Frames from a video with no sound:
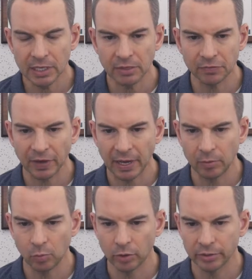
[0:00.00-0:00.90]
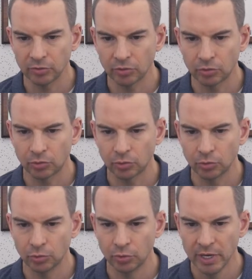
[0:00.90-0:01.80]
If I want
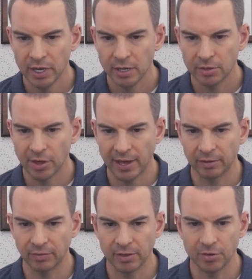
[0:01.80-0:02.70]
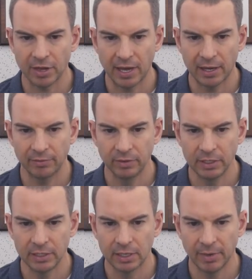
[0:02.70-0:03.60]
to check this at
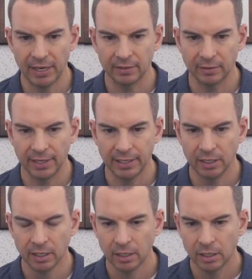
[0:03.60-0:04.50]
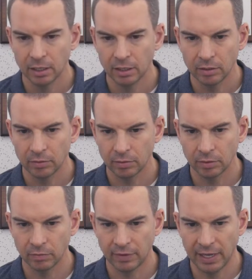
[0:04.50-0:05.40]
the command line,
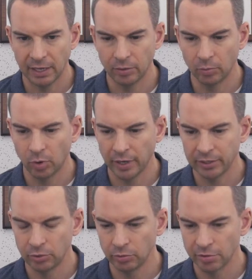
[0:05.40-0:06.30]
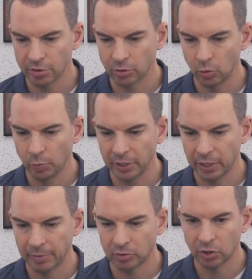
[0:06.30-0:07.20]
then what I do is just open up a